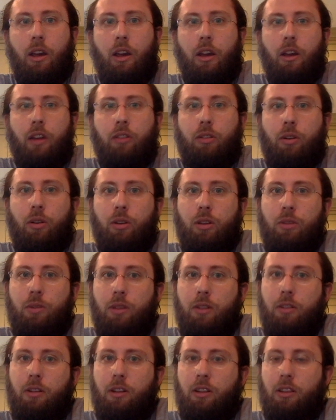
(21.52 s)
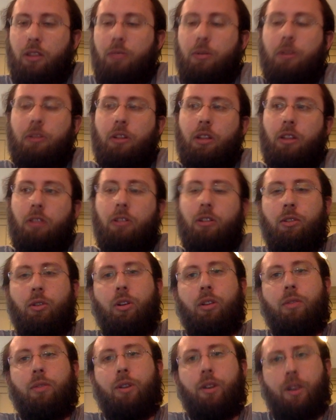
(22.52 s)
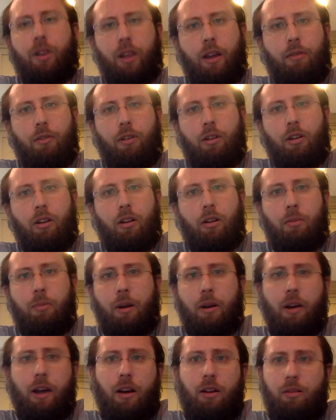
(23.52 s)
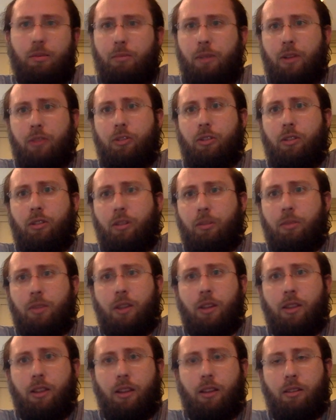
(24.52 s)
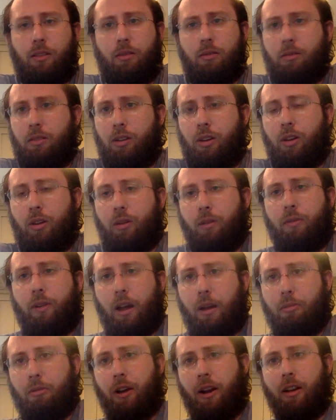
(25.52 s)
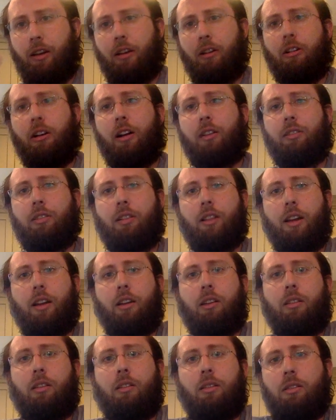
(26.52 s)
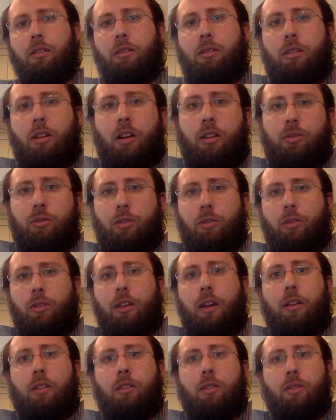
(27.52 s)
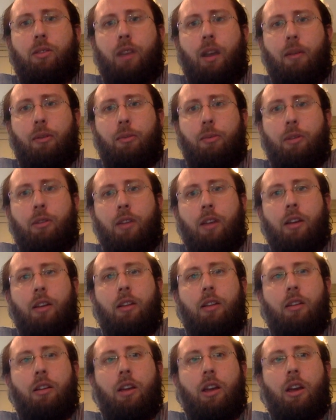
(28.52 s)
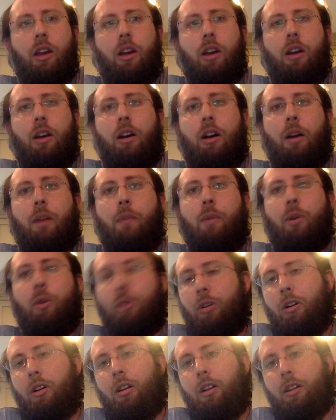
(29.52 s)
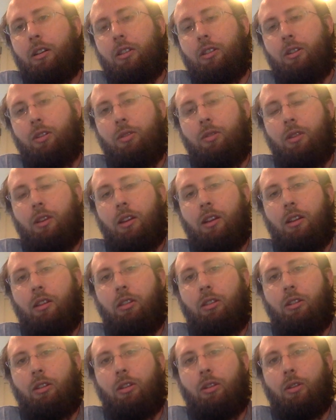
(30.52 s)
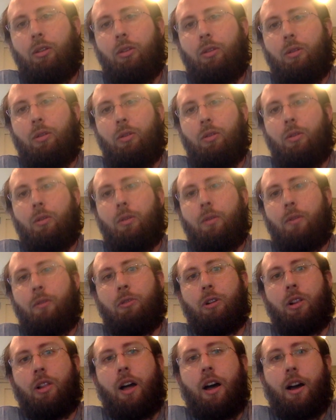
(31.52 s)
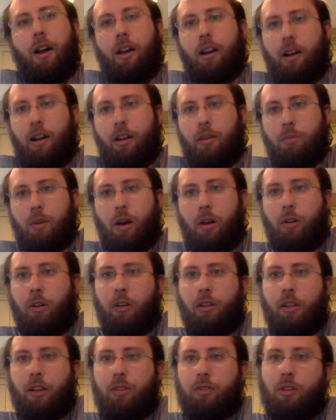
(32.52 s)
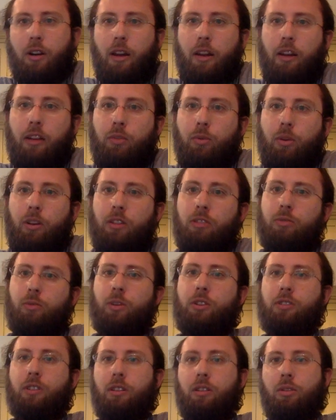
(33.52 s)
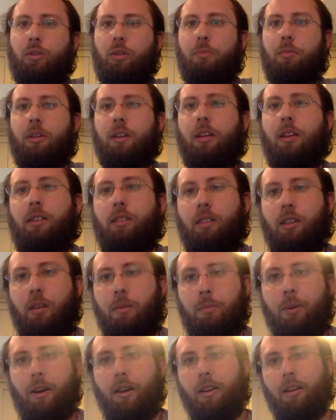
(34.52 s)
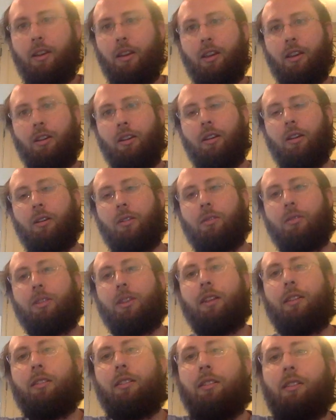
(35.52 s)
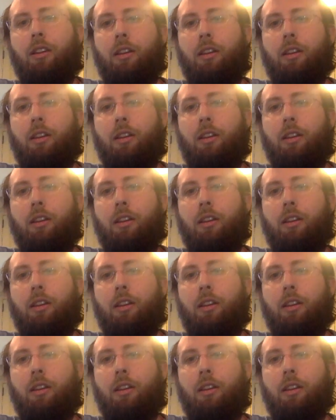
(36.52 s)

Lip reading: So you either need to be really resourceful and clever about how to measure something that's, vibrating or oscillating hundreds or thousands of times per second, or you need to rely on modern electronics, which can do it pretty easily, but that's